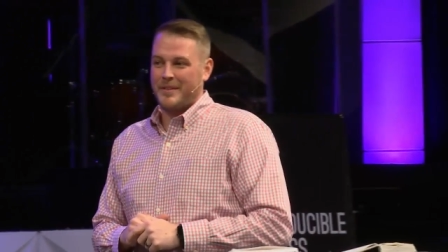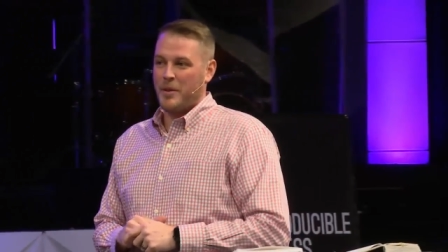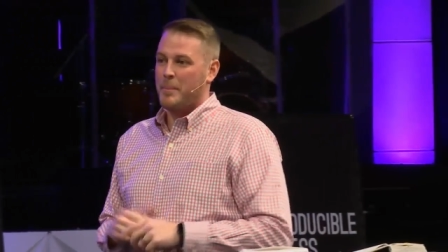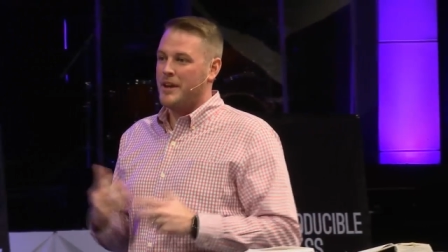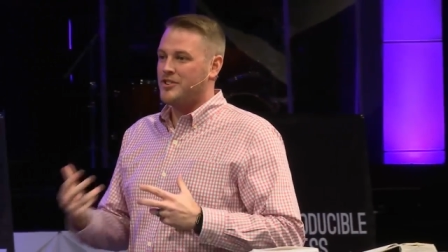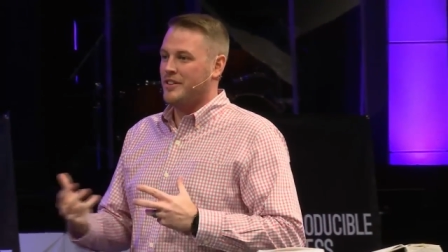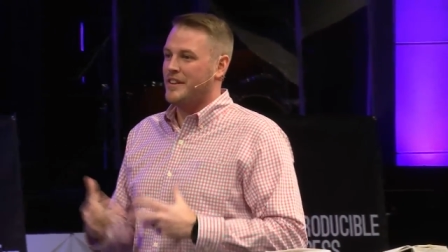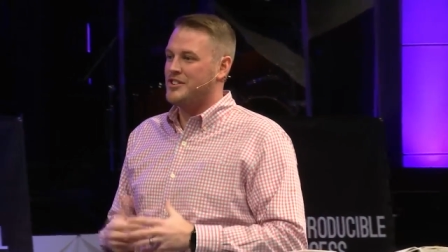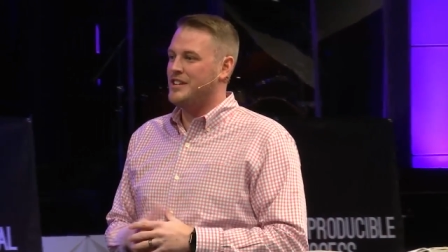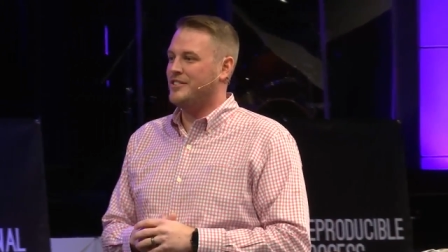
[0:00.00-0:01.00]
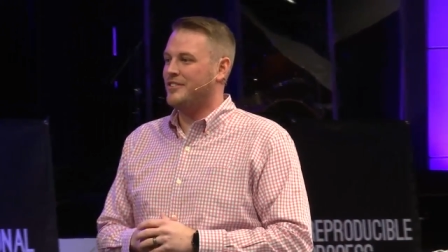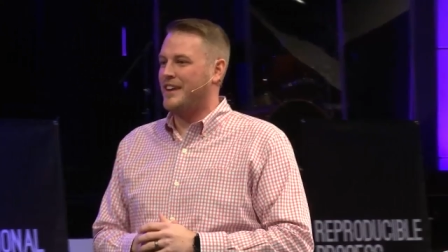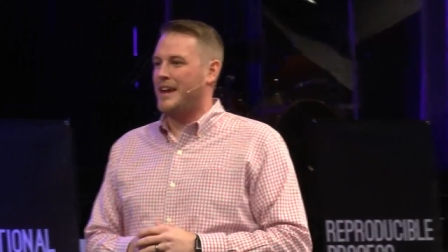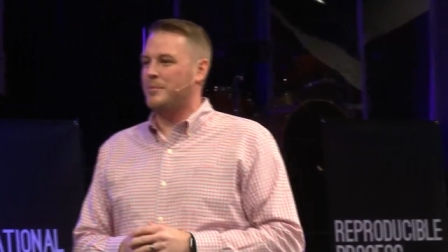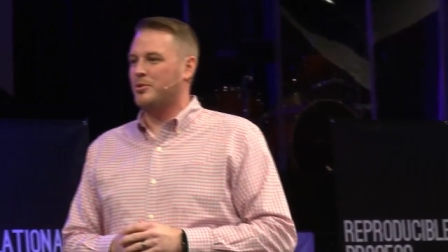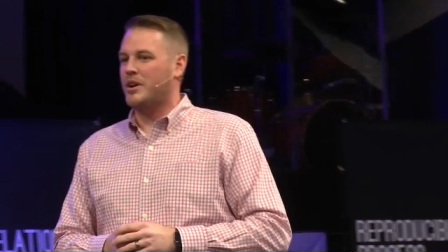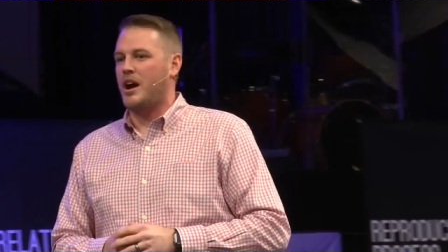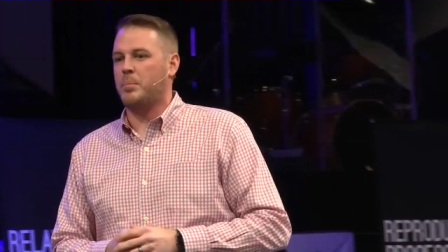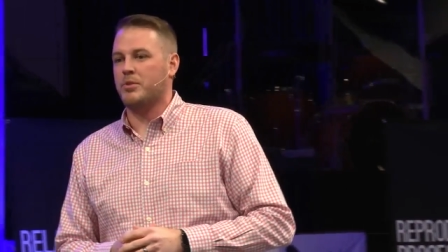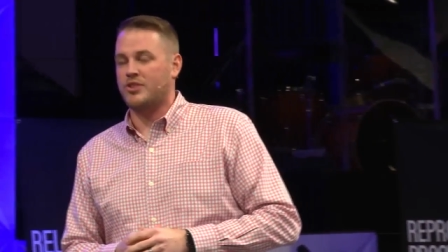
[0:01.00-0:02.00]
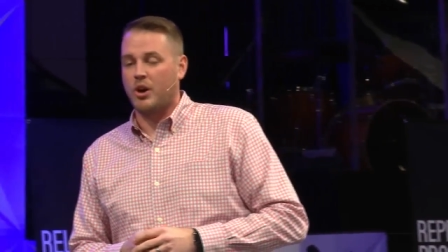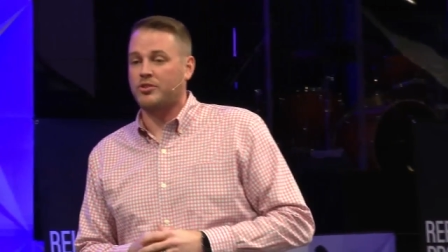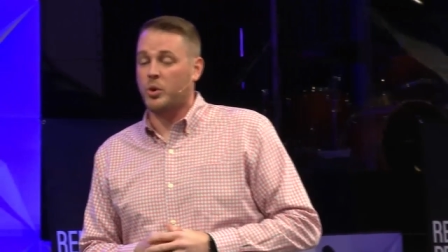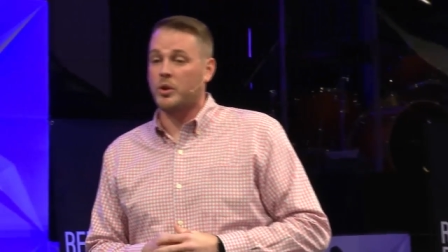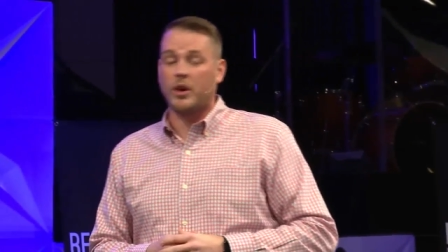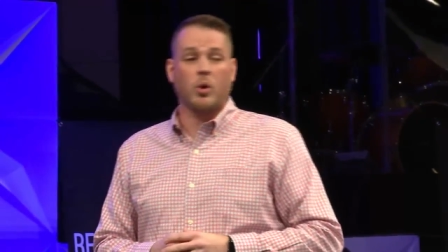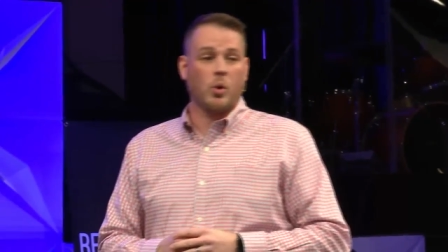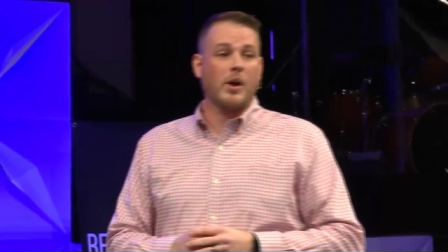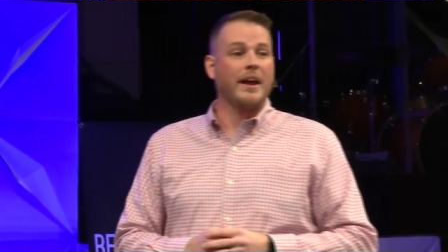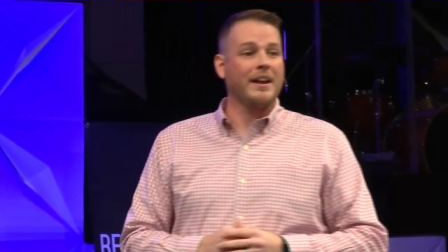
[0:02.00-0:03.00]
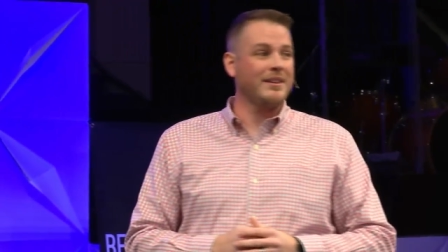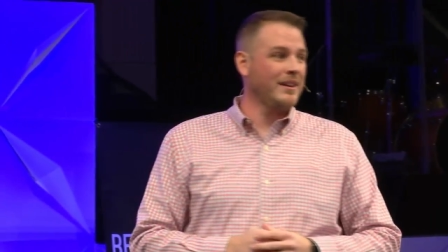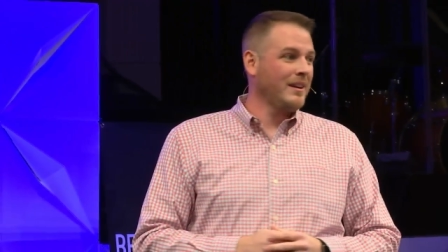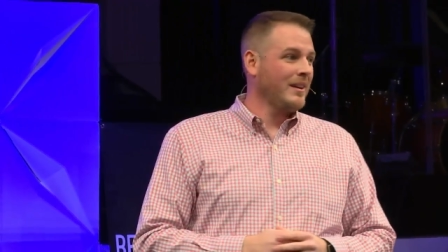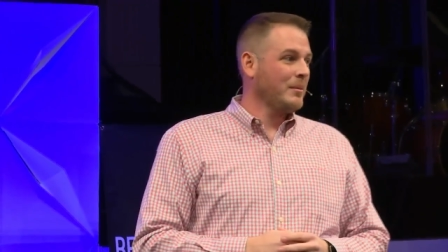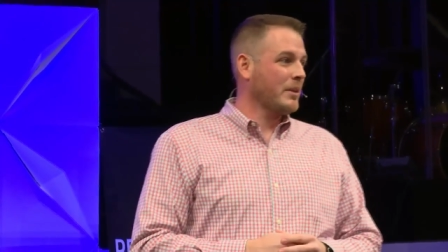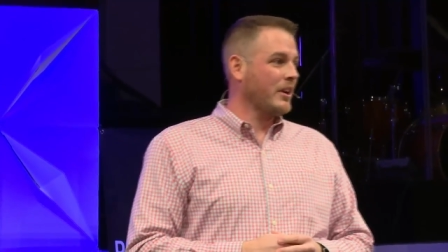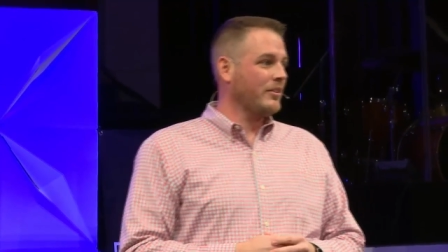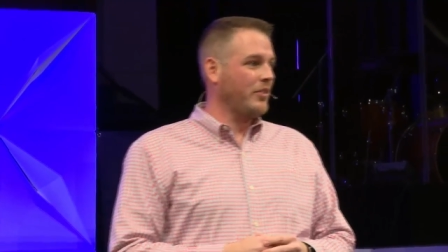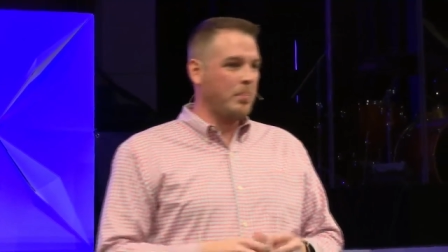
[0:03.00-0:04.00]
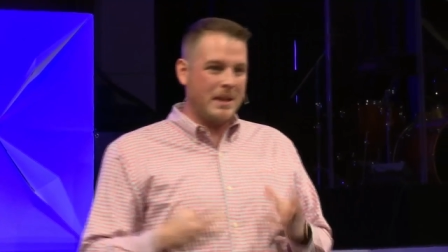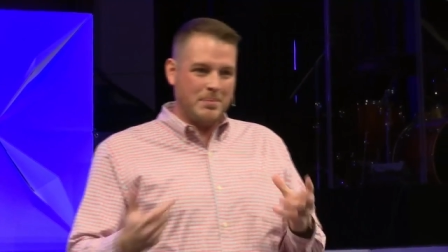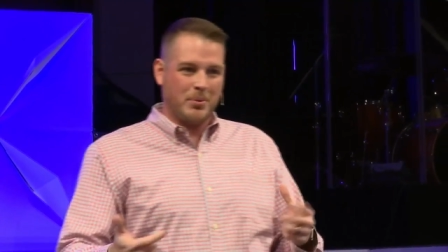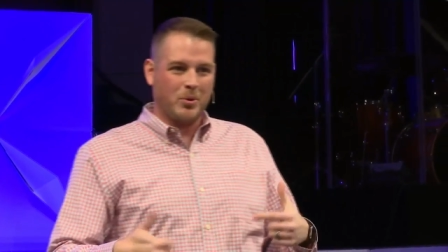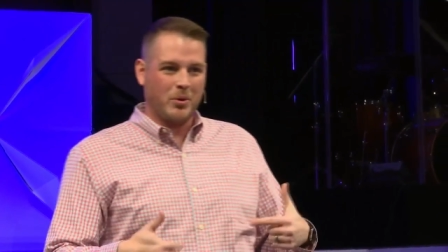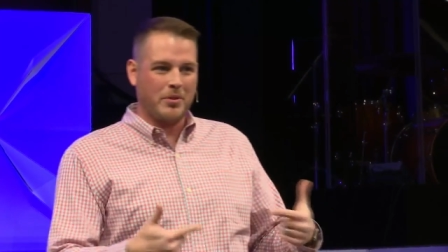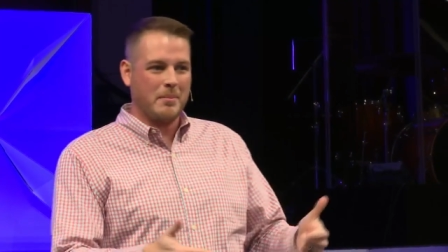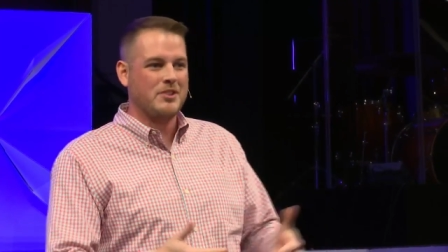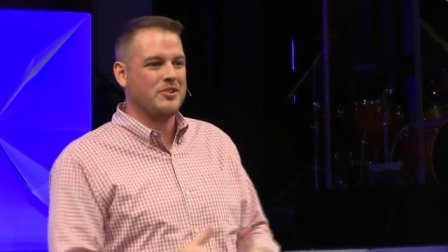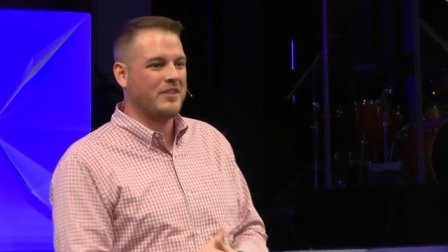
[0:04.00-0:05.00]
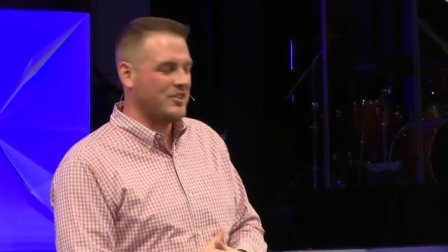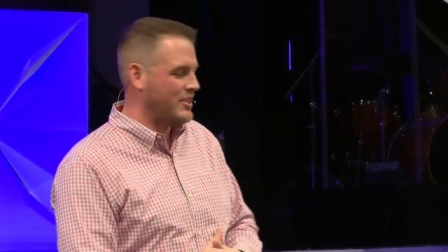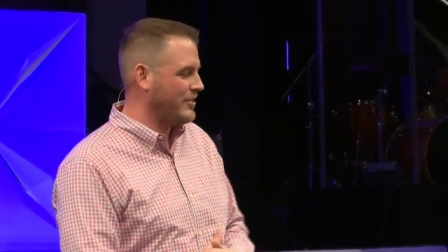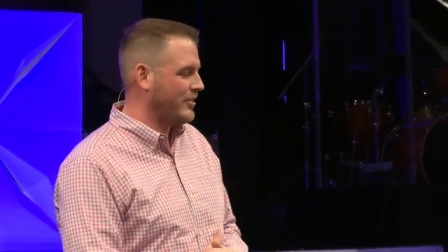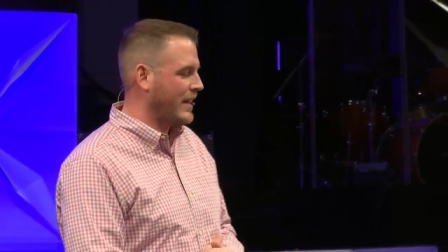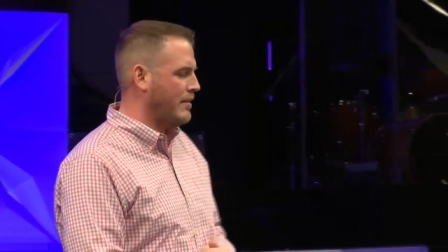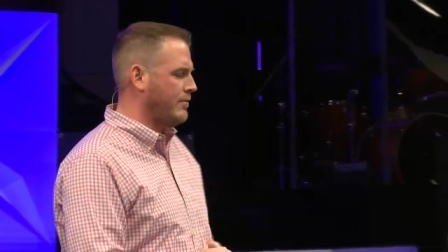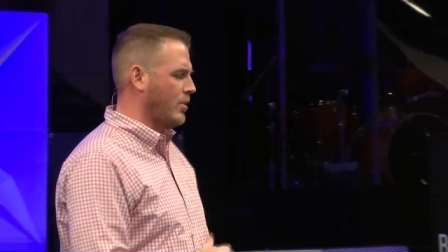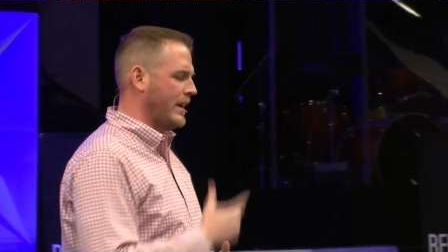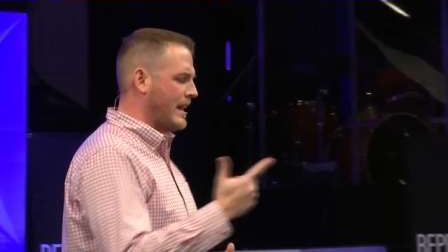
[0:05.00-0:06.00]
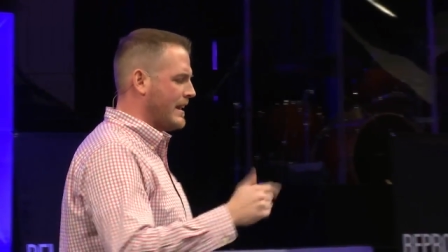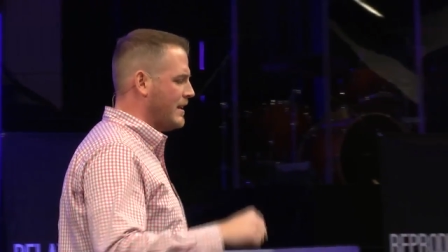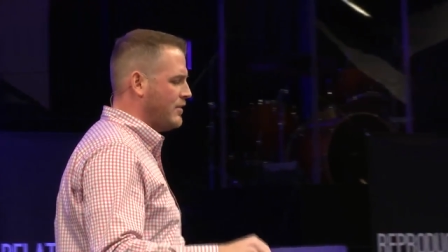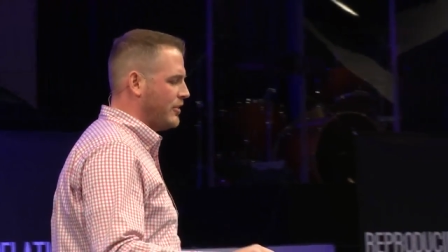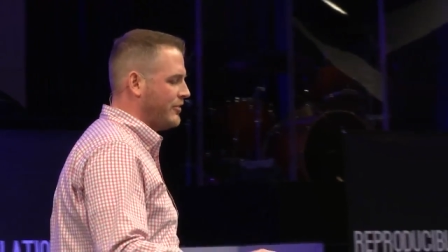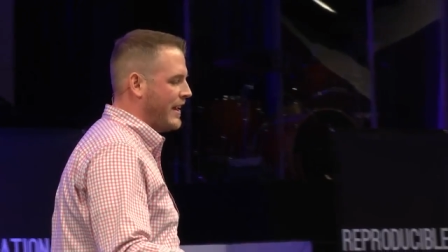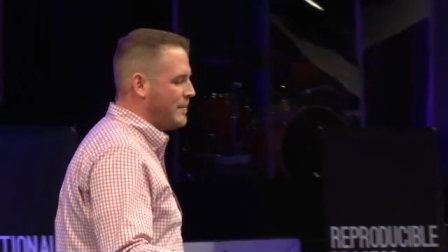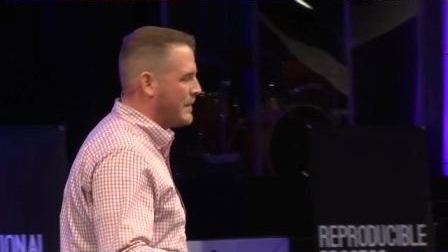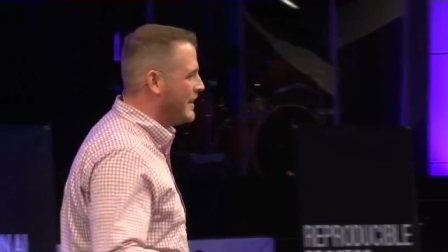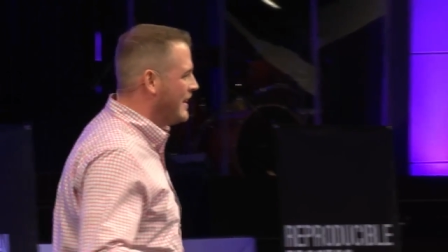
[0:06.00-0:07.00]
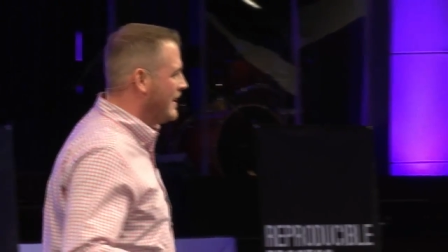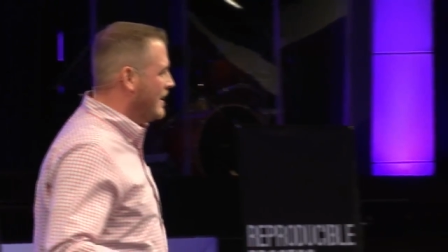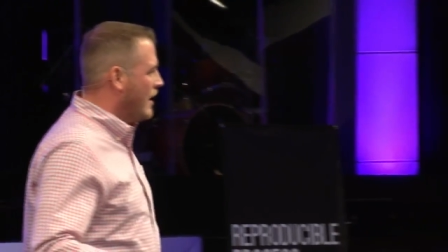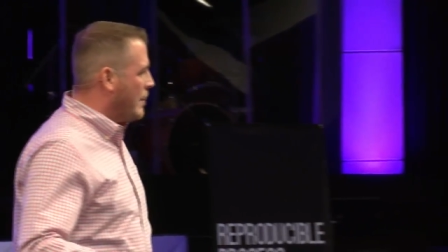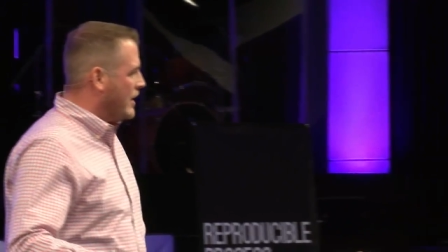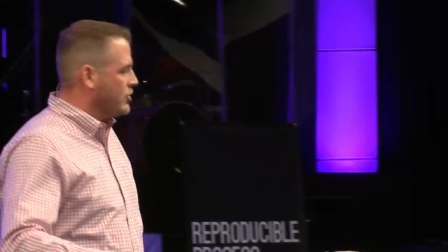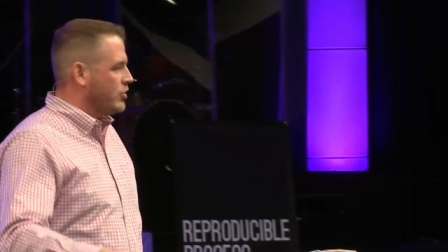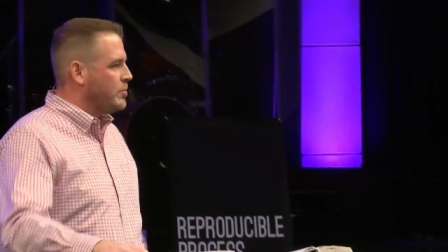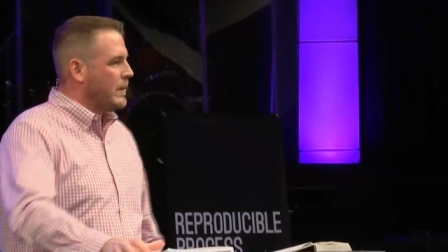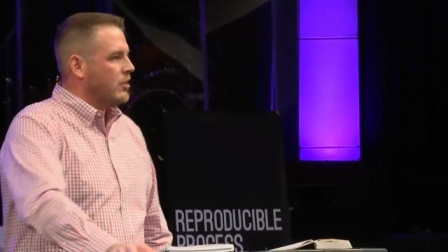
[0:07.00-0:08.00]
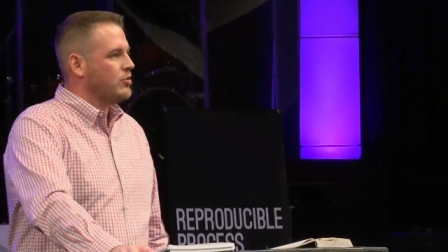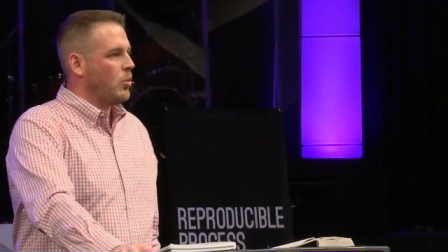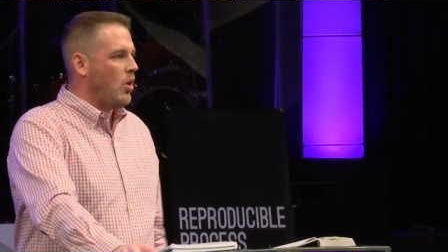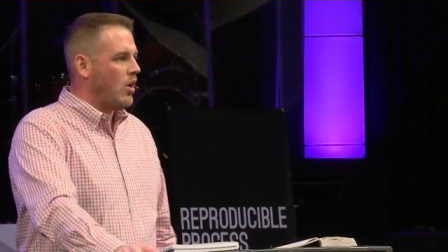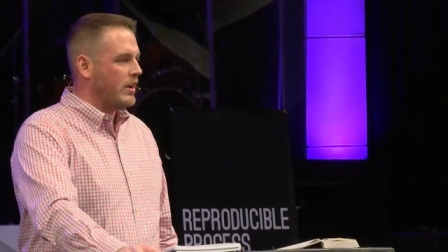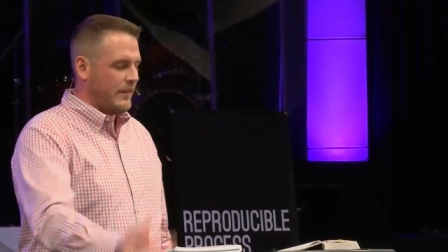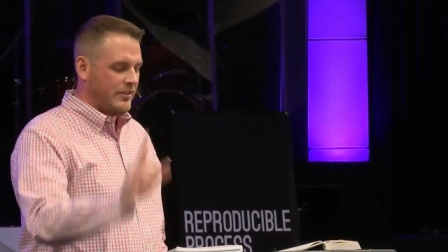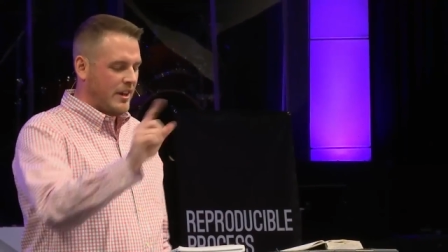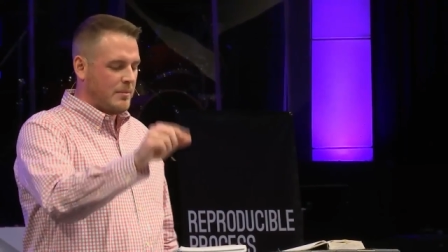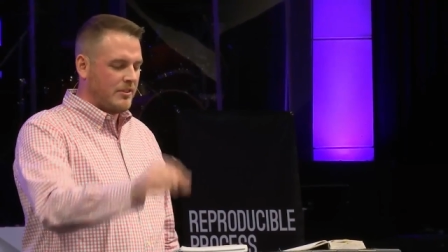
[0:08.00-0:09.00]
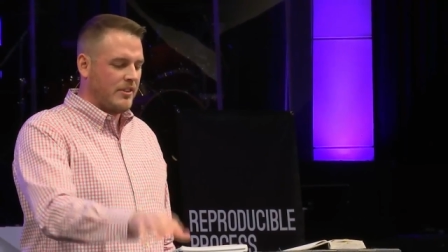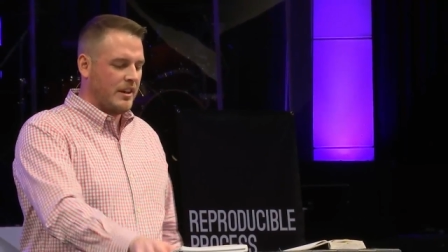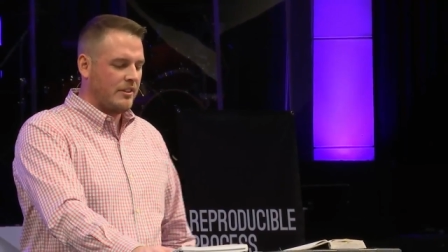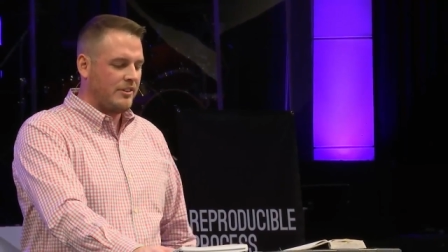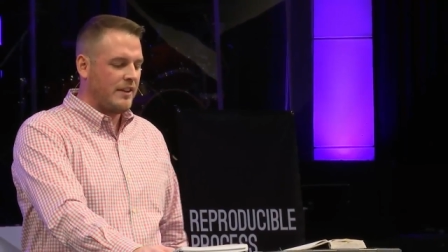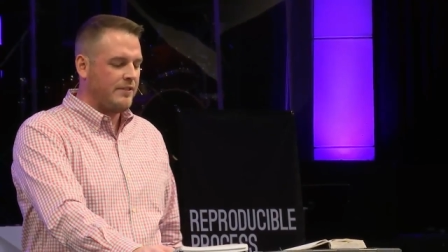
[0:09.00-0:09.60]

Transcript: The mission that Jesus came to accomplish also would go away because the people were the mission that Jesus came for. And can I give you a statement about your spiritual walk, and the statement's this